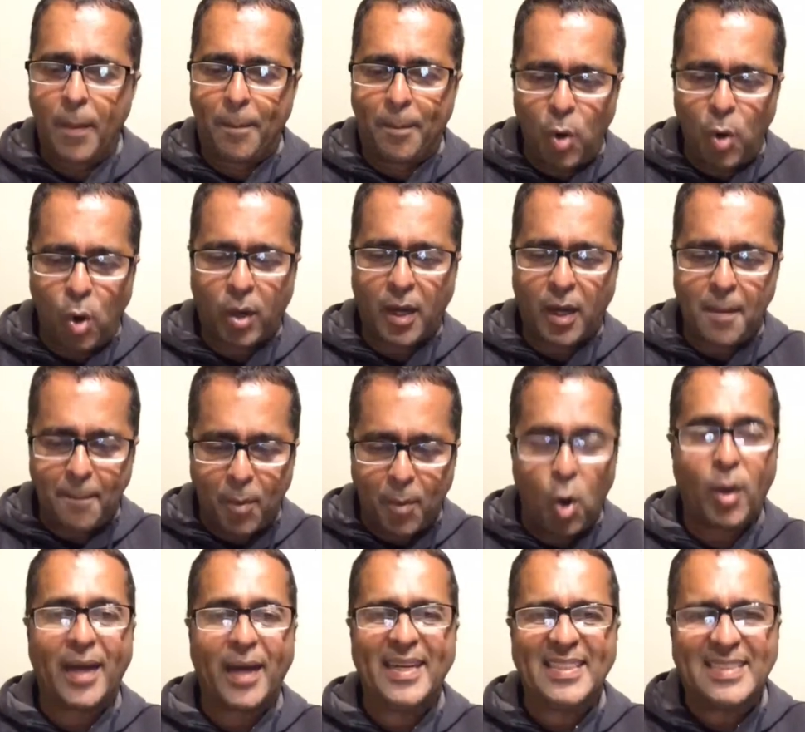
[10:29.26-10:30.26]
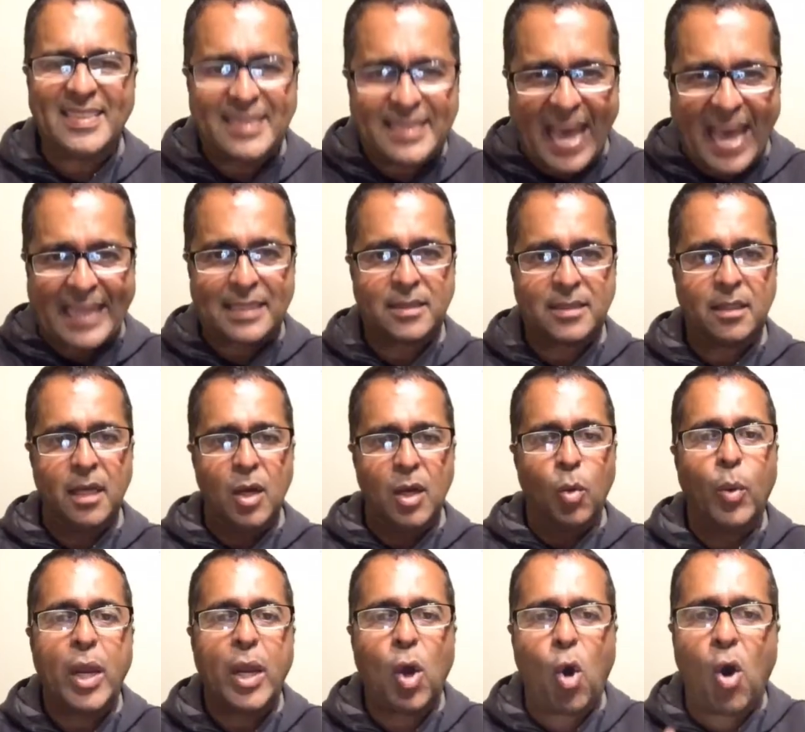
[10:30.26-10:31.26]
We're broken in debt.
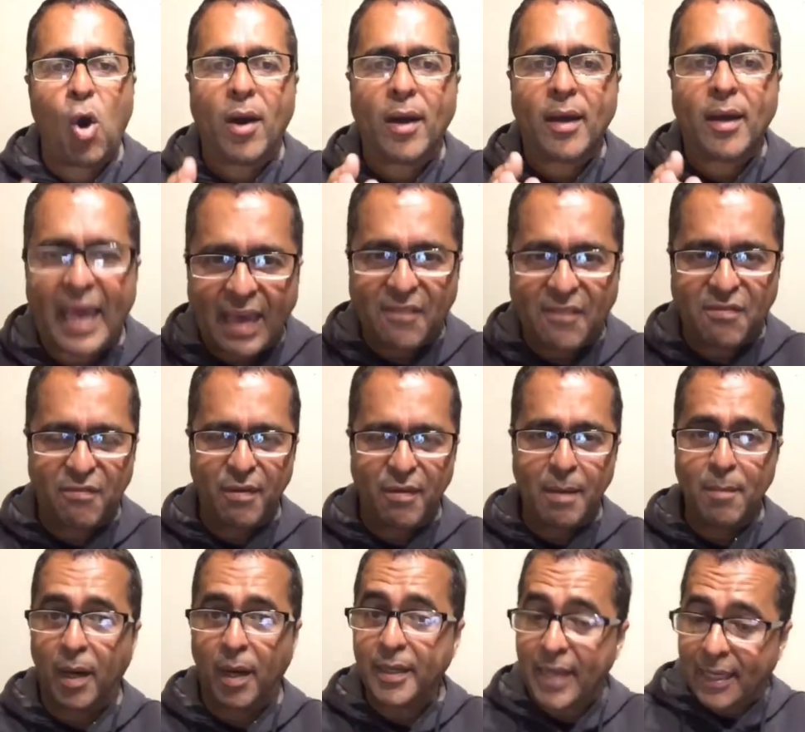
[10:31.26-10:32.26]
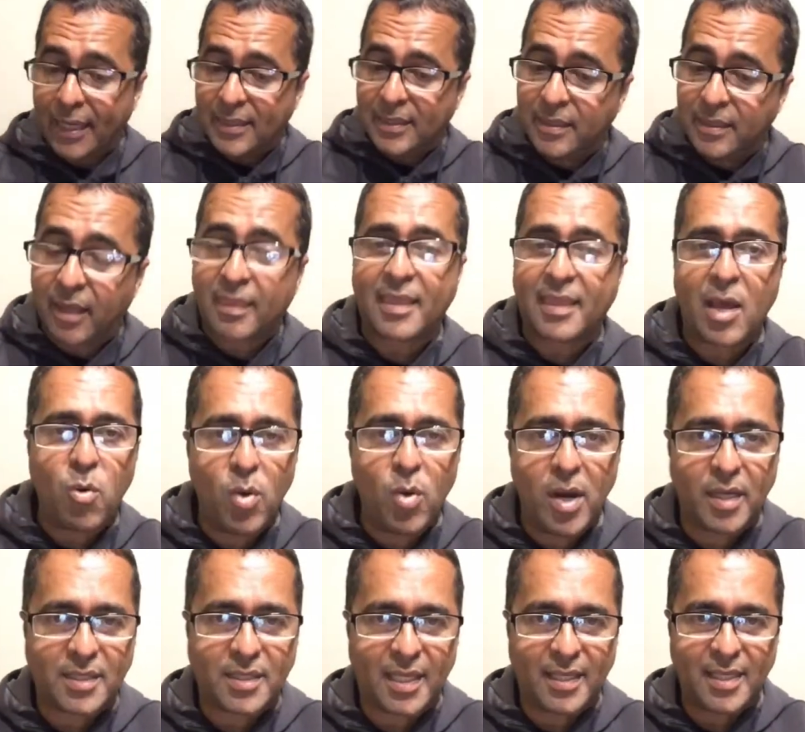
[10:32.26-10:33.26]
We owe everybody and nothing
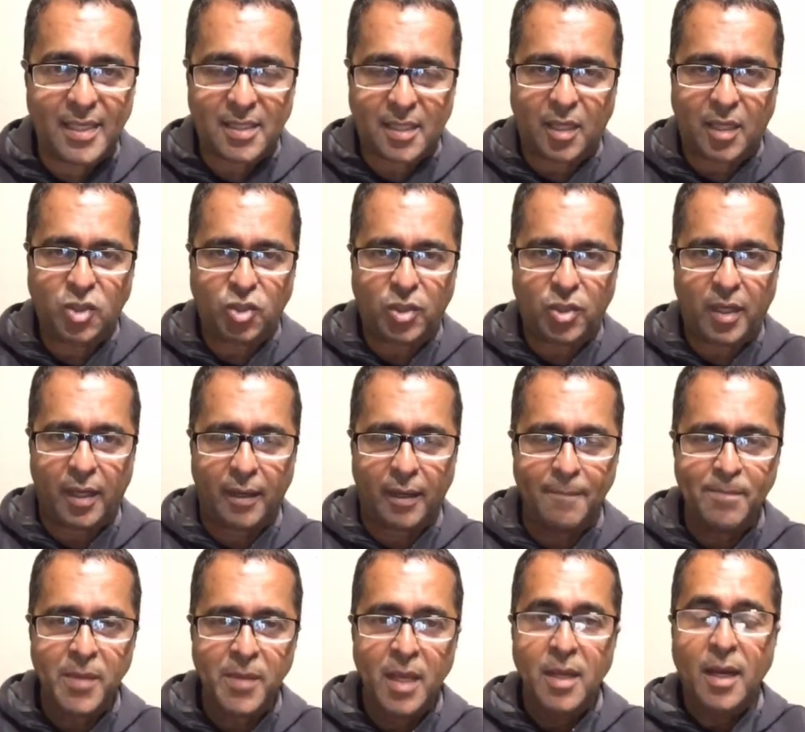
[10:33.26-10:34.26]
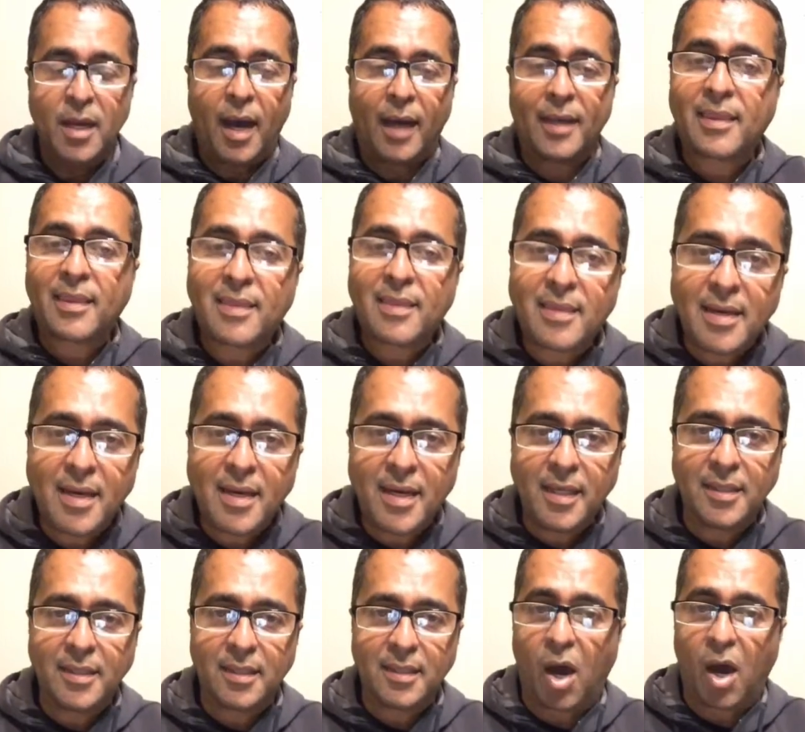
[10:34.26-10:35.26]
works in this country. A
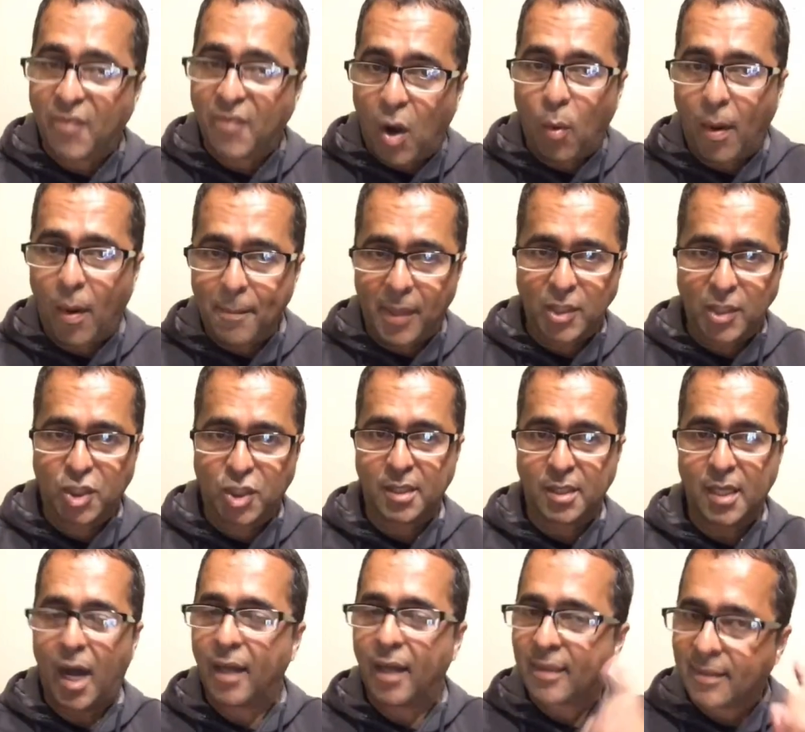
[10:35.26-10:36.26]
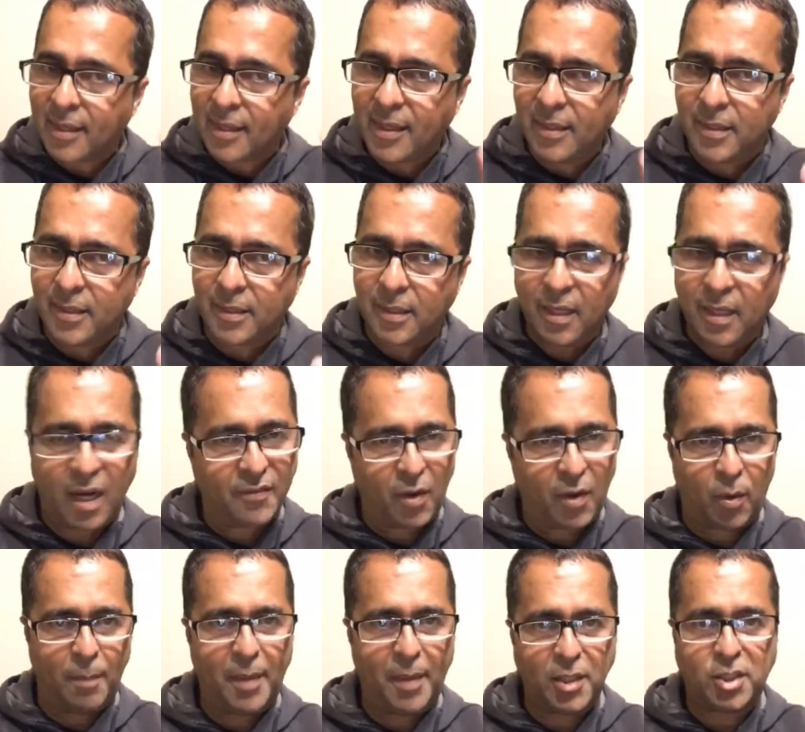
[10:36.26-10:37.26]
third of our budget,
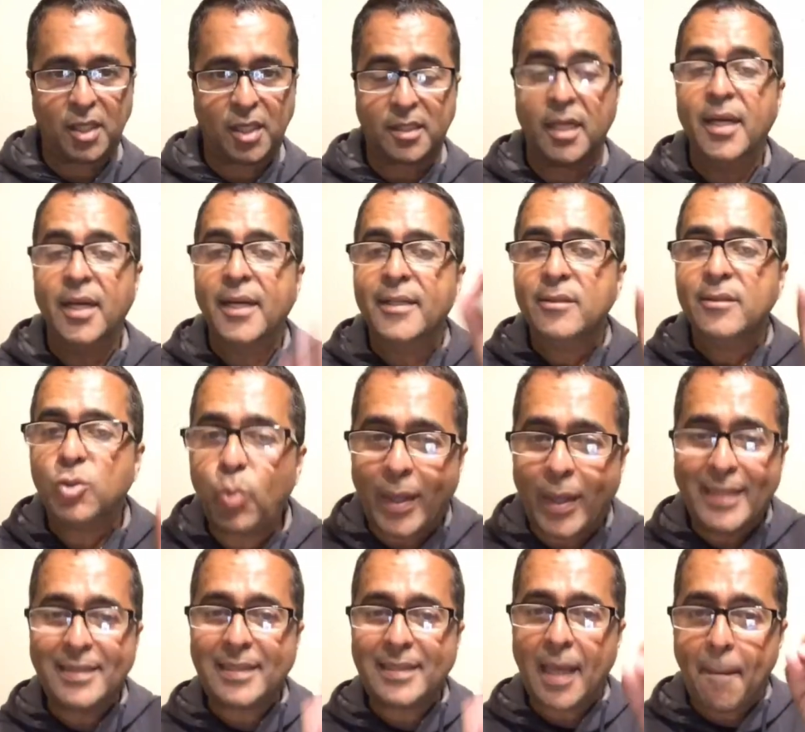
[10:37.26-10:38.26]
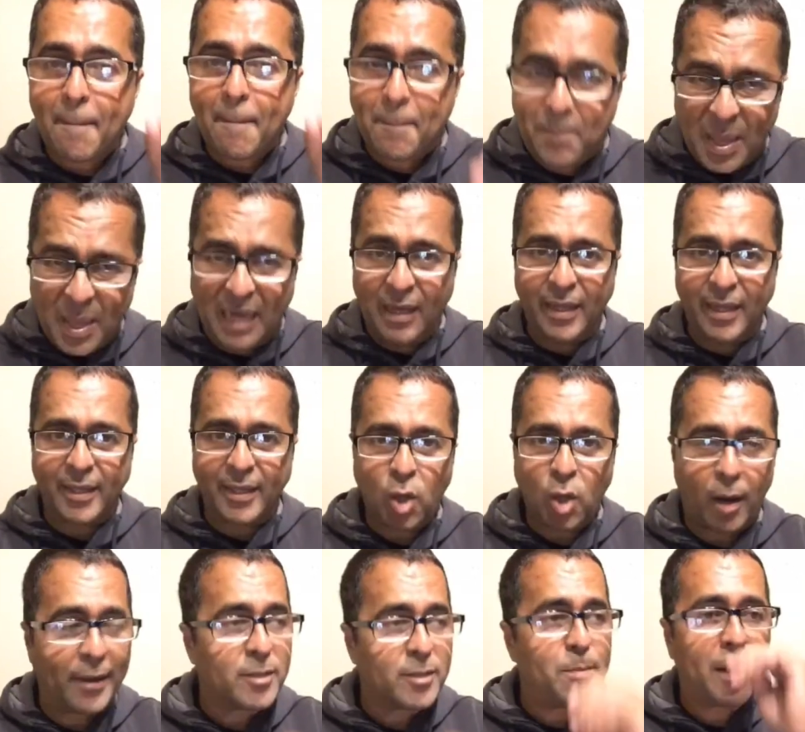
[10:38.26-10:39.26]
$20
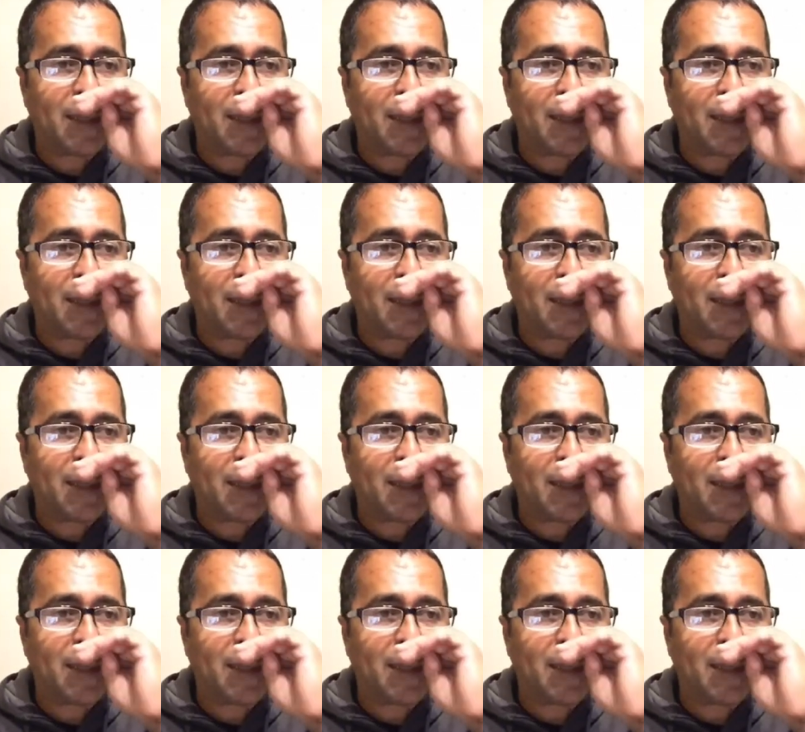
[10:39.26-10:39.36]
billion,